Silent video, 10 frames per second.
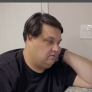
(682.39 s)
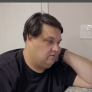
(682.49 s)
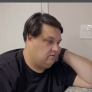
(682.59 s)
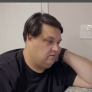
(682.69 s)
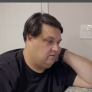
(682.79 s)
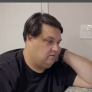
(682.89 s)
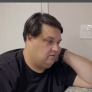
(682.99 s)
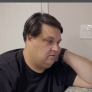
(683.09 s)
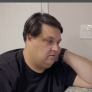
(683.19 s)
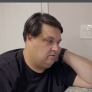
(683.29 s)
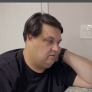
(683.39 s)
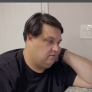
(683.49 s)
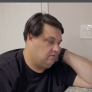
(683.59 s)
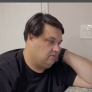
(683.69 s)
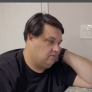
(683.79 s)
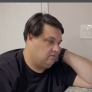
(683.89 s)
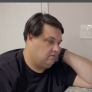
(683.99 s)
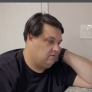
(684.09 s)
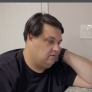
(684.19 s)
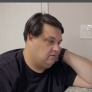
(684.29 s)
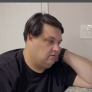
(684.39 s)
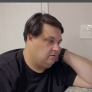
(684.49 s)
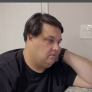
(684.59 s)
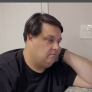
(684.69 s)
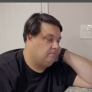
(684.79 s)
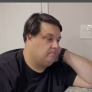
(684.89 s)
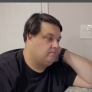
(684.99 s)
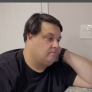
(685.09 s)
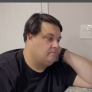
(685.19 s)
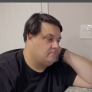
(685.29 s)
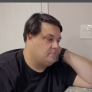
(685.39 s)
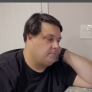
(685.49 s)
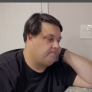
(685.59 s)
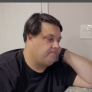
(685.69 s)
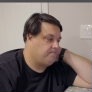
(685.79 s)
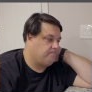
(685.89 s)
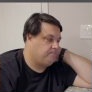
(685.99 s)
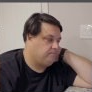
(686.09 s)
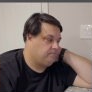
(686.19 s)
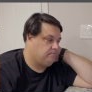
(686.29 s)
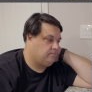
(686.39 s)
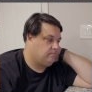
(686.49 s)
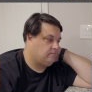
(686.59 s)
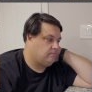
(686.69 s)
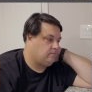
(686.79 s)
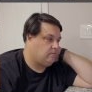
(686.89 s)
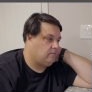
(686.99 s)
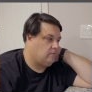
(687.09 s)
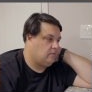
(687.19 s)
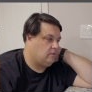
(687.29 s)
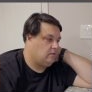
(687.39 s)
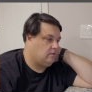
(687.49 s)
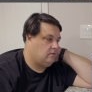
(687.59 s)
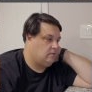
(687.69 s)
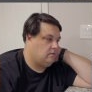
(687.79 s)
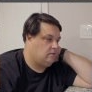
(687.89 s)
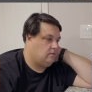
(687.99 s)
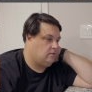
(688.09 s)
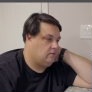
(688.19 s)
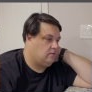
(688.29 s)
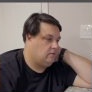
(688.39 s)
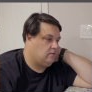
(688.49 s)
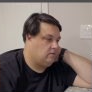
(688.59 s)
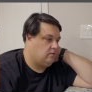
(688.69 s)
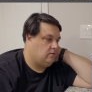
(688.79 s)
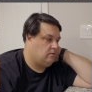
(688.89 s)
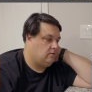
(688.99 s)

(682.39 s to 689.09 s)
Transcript: (silence)